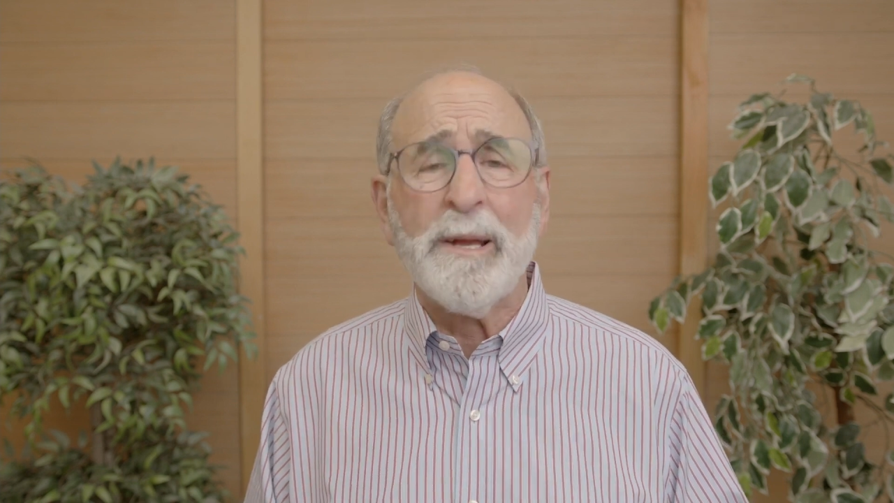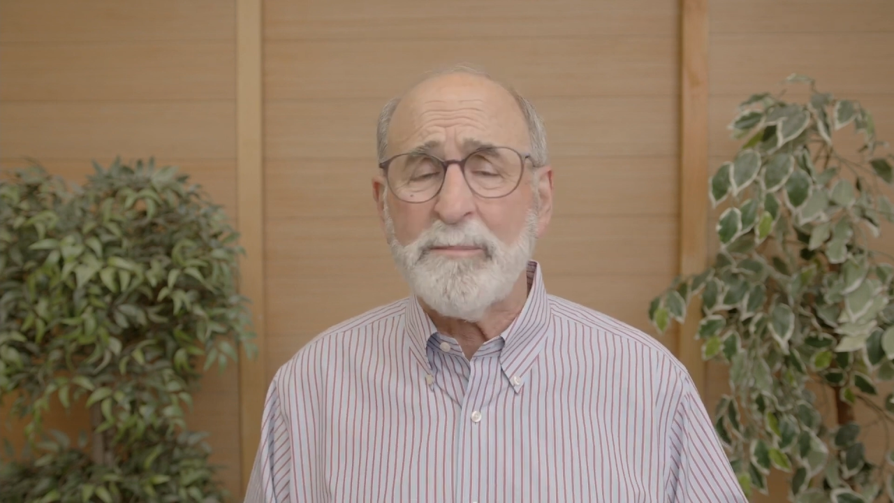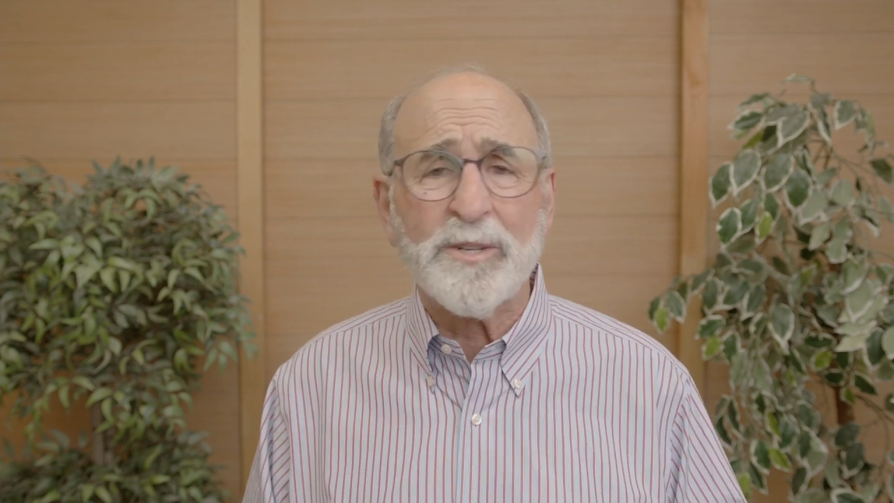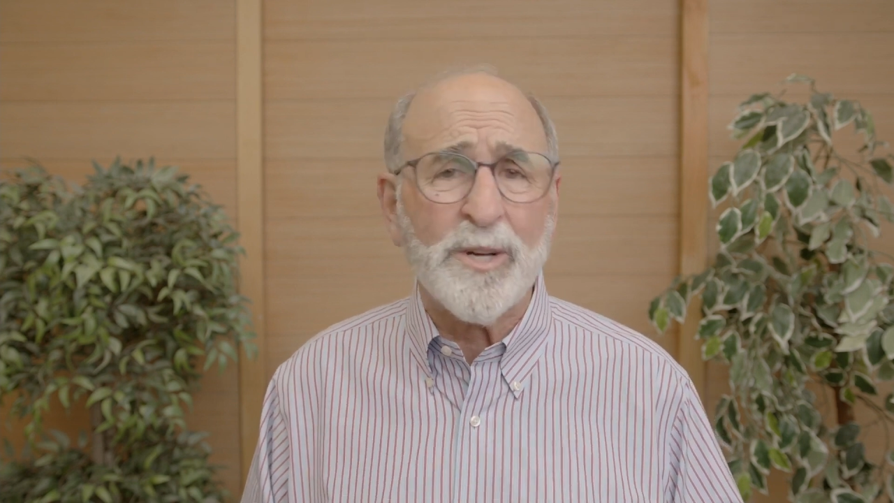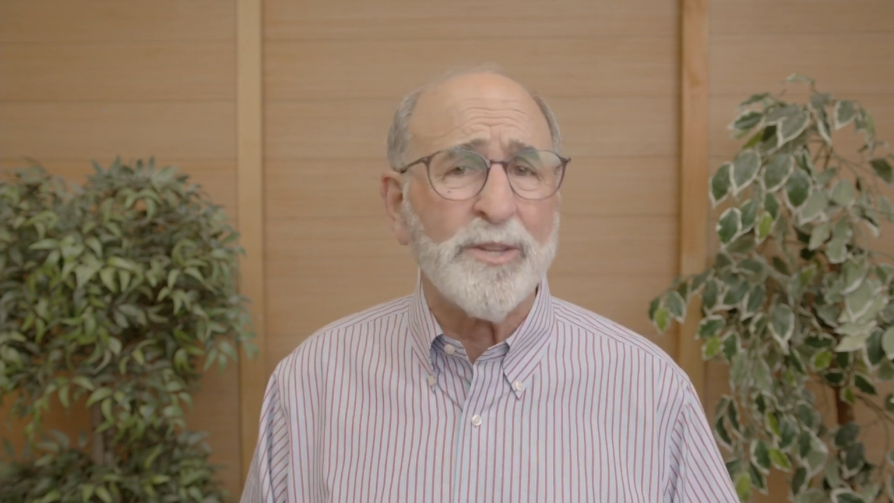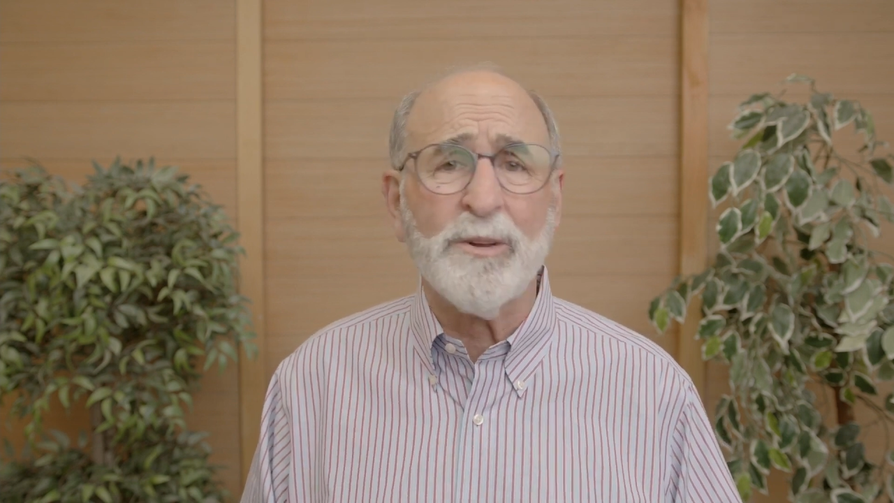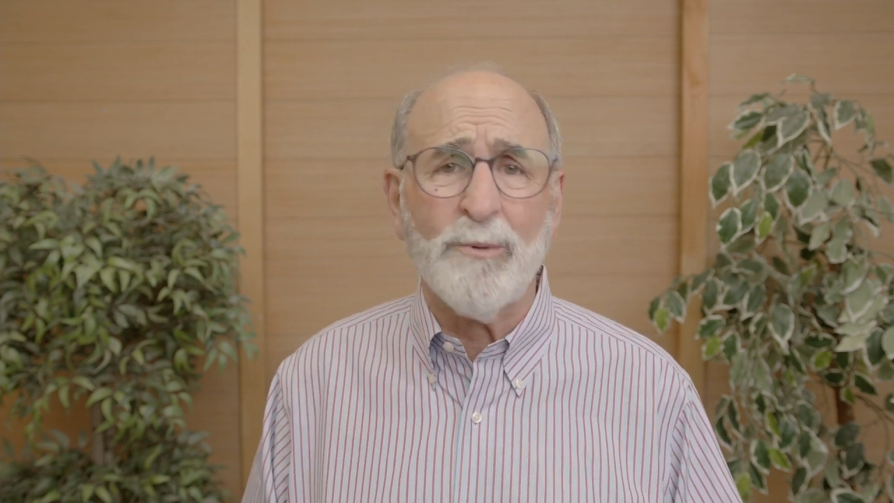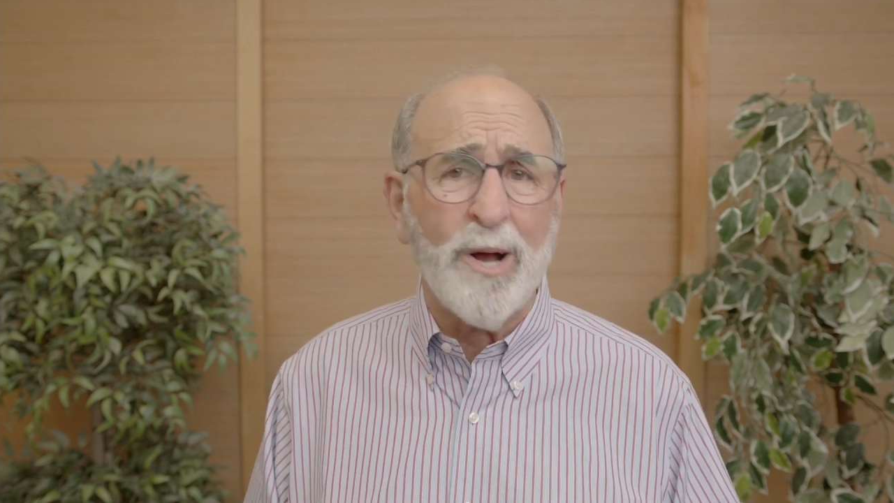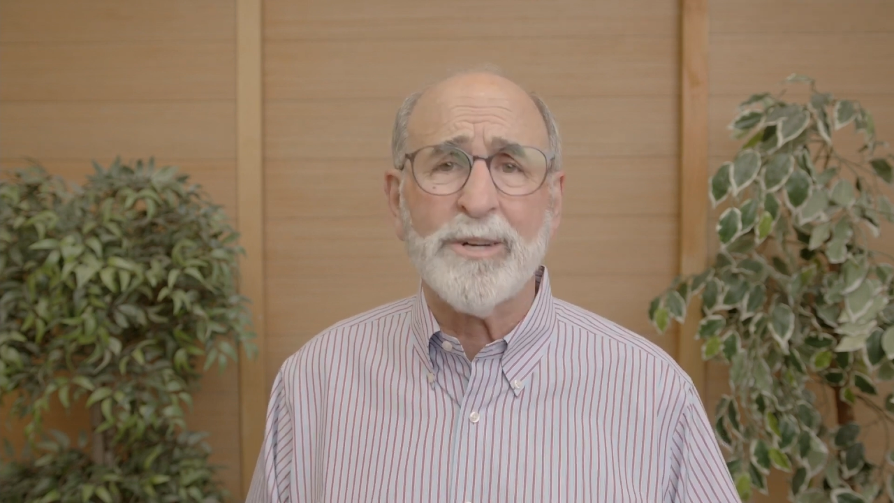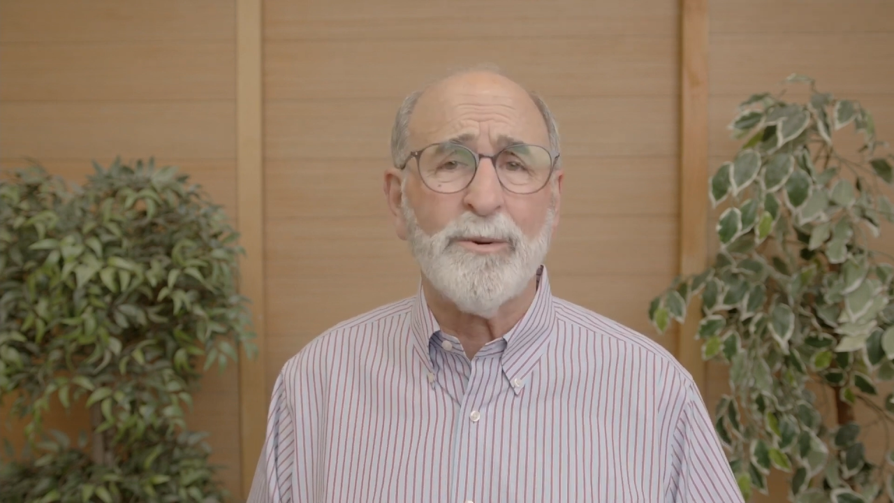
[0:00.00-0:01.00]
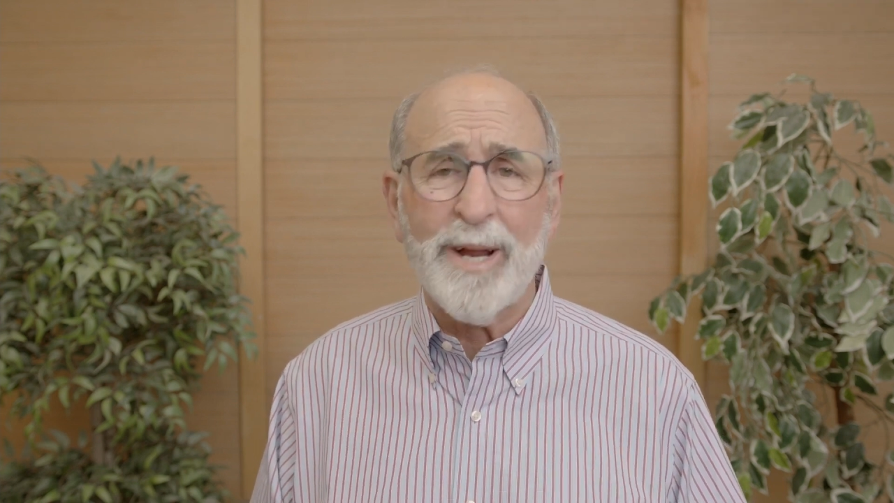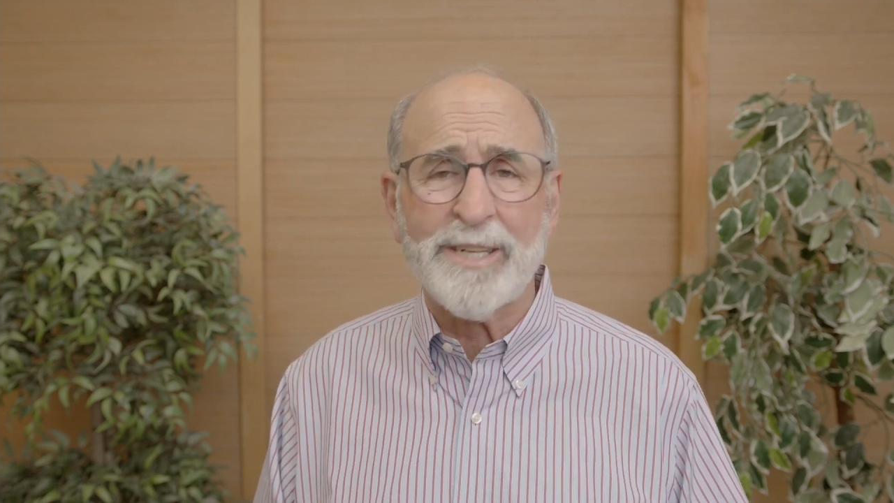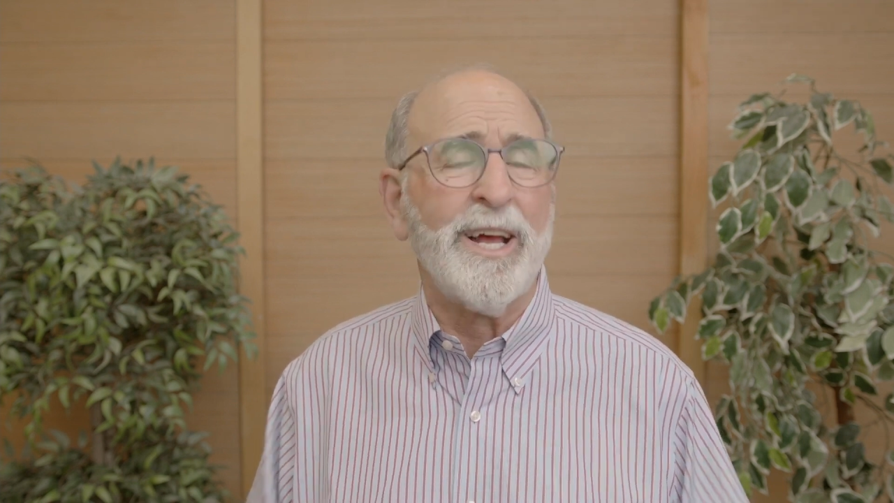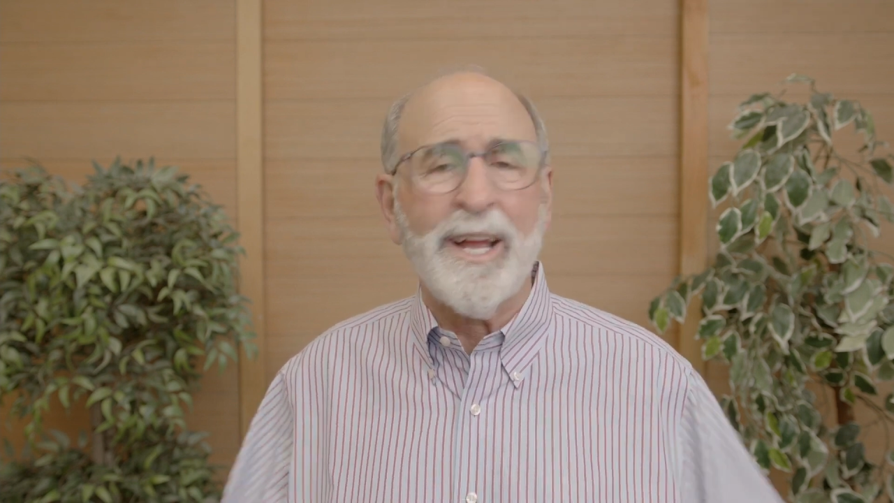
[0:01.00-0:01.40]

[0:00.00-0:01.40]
paper turned the wrong direction.